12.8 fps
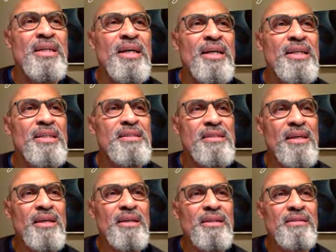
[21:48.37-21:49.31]
And he
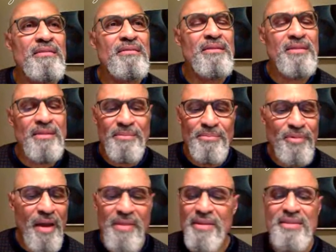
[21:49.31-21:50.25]
said,
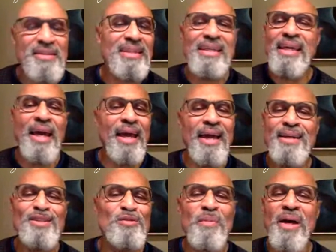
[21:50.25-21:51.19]
brothers in
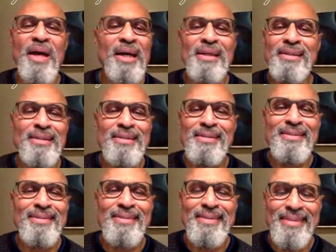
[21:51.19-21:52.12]
gangs, man,
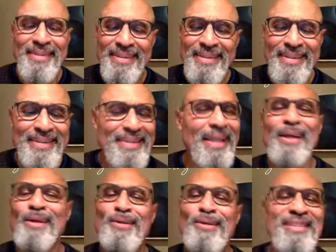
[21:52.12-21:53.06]
they
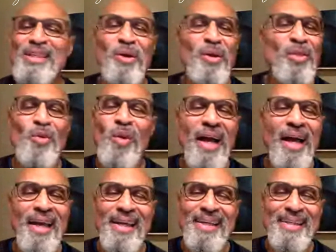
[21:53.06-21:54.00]
don't see no other way.